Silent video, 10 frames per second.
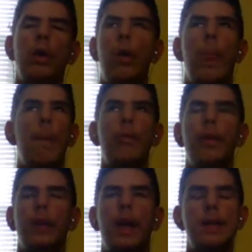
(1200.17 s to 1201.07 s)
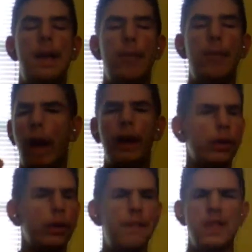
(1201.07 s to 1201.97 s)
what's that guy's name? Ryan Leaf,
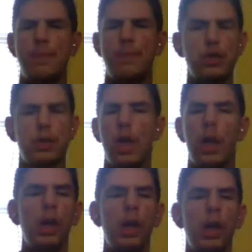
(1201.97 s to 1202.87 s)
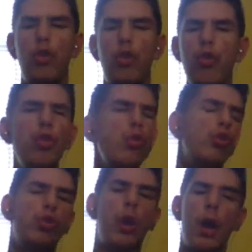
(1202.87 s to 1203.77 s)
especially. Huge draft
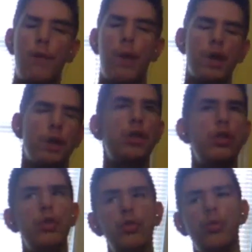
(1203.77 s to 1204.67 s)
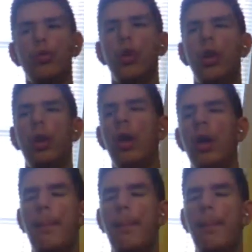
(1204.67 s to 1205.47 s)
bust. Huge. But,